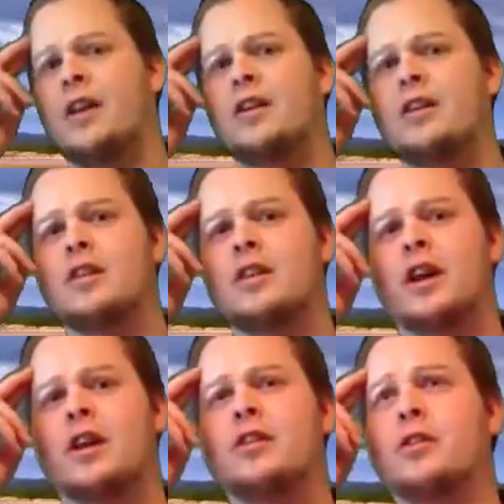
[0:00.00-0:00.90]
Ted,
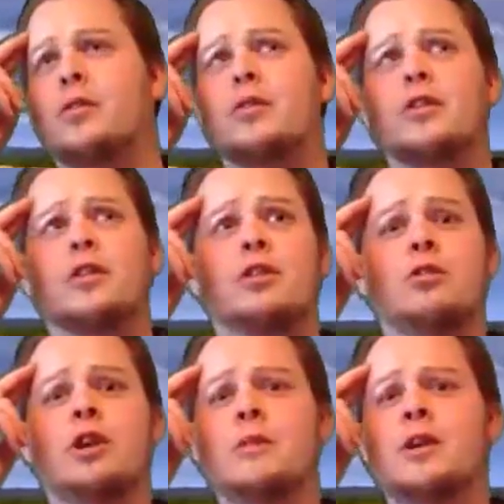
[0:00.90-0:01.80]
I hear you.
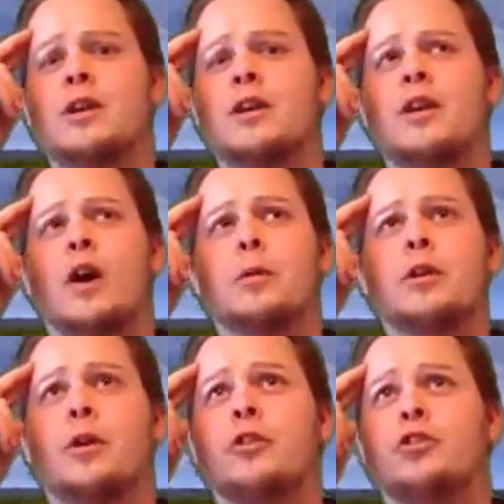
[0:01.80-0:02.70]
You need me?
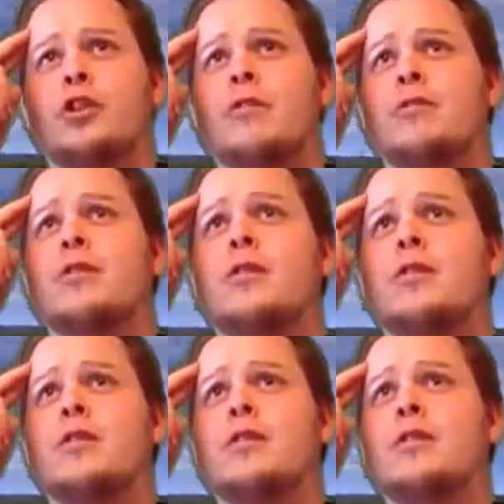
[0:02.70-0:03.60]
I'll be there in a jiff.